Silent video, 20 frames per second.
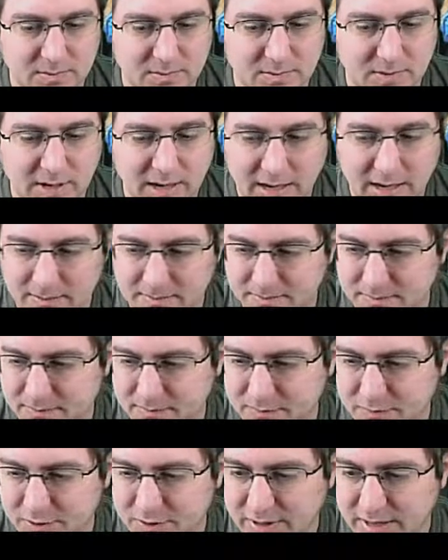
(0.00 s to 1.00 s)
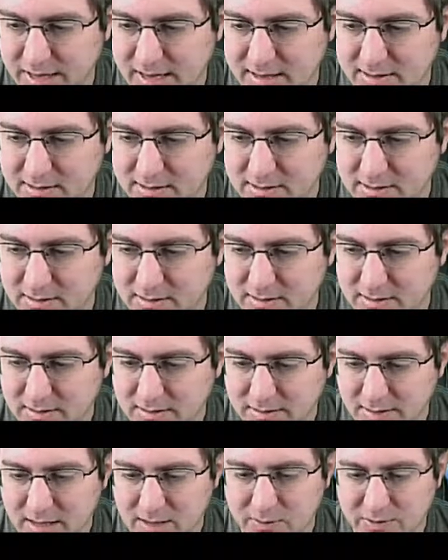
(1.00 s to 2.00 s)
Yeah, so that
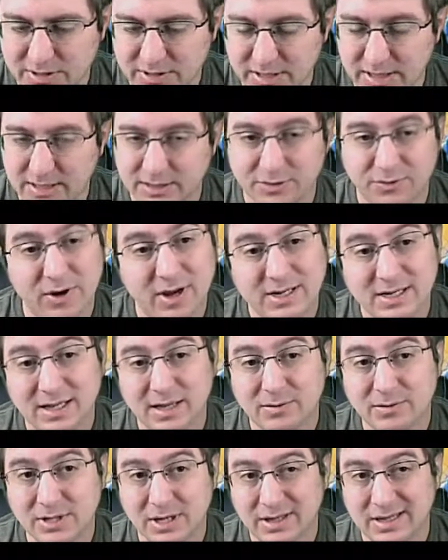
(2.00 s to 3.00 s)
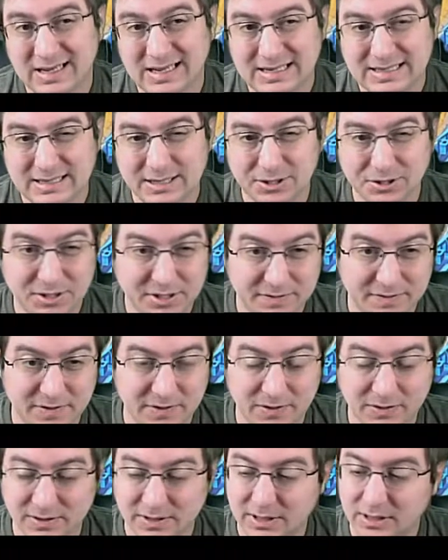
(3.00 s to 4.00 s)
was it. Granted, that was on the easier
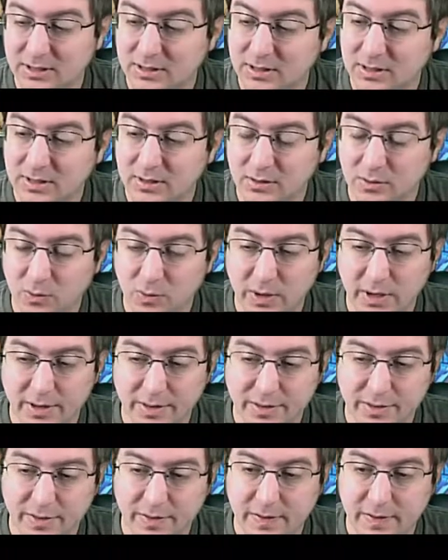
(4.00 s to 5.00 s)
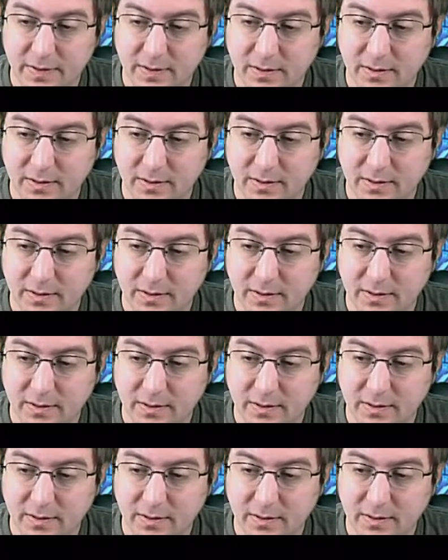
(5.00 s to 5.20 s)
difficulty with